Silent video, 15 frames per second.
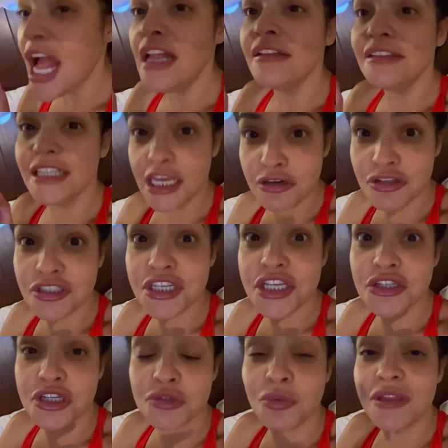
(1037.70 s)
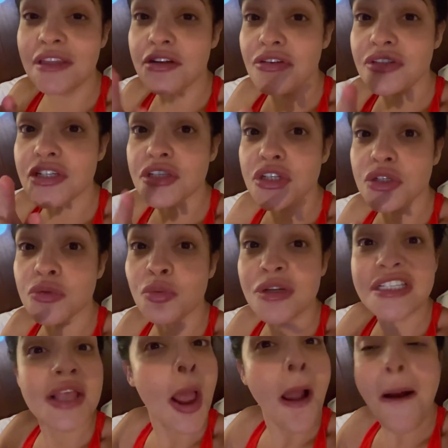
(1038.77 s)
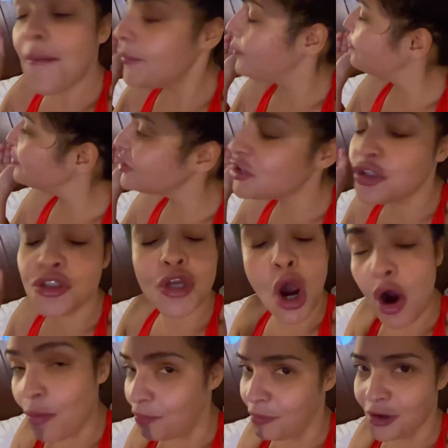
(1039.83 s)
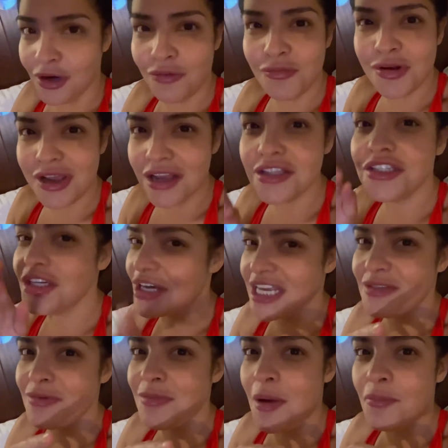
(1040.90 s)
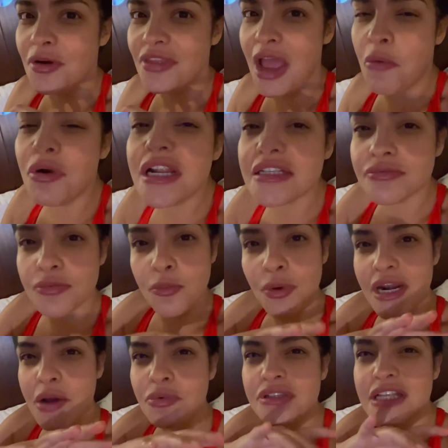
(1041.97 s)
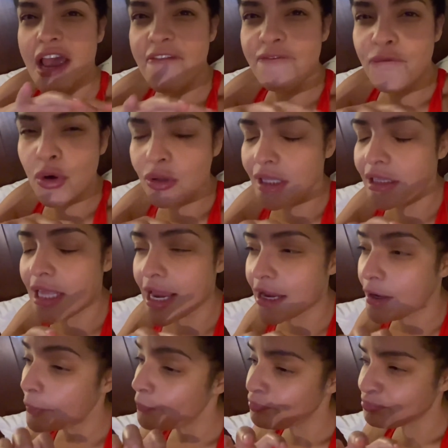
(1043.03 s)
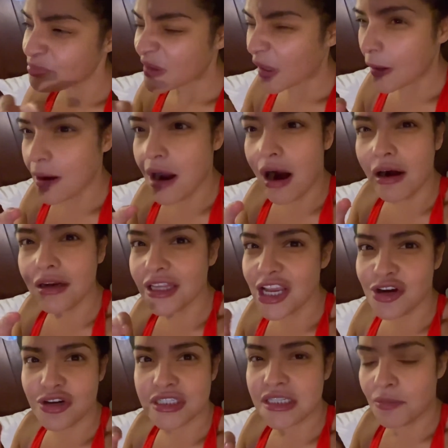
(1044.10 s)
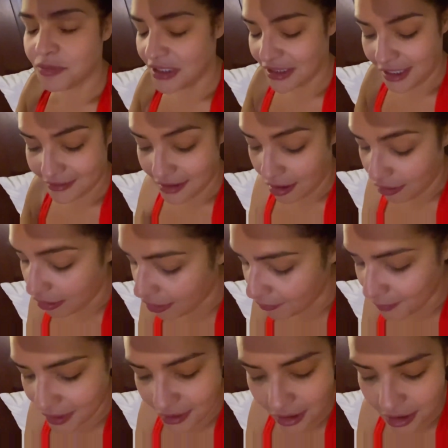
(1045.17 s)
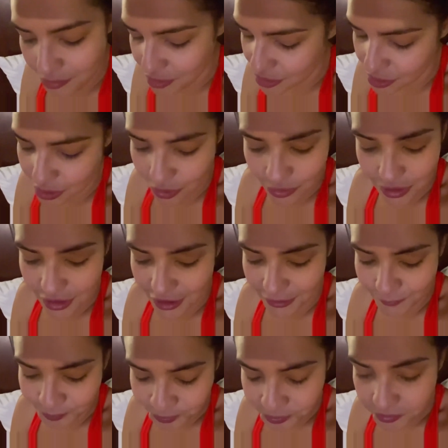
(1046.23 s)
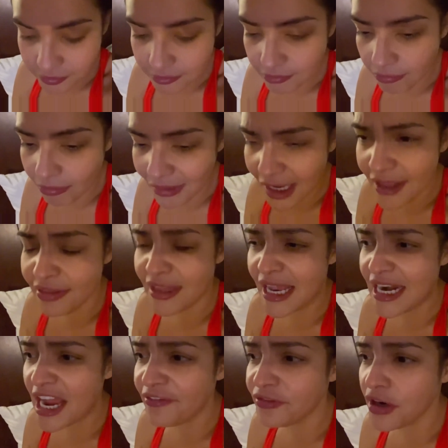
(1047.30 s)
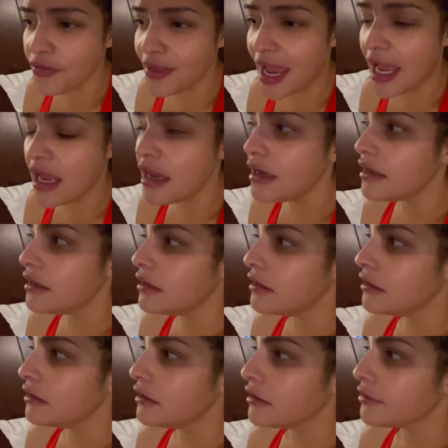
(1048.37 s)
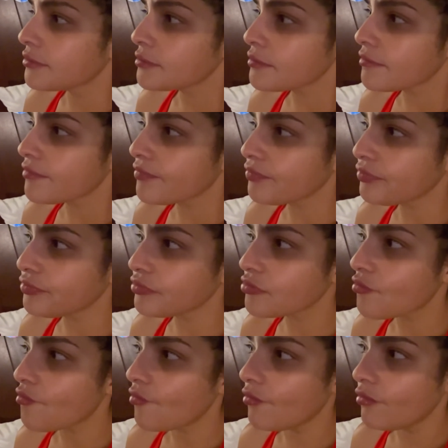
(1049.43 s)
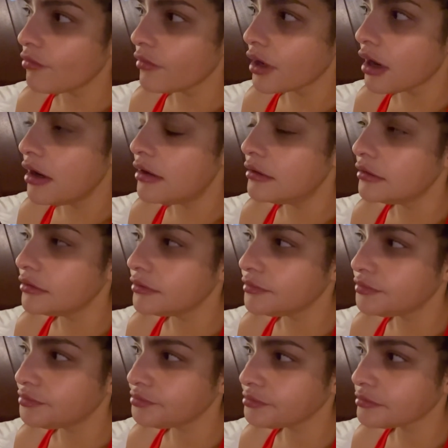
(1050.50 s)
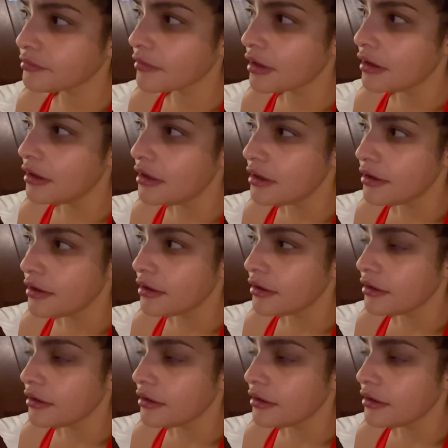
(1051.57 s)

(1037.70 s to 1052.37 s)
Little Caesars. When Little Caesars was dope. Do you guys remember that? When it was like full of like garlic or something like that. Oh my God, it was so good. And then after that, they have the stuffed crust, a garlic stuffed crust.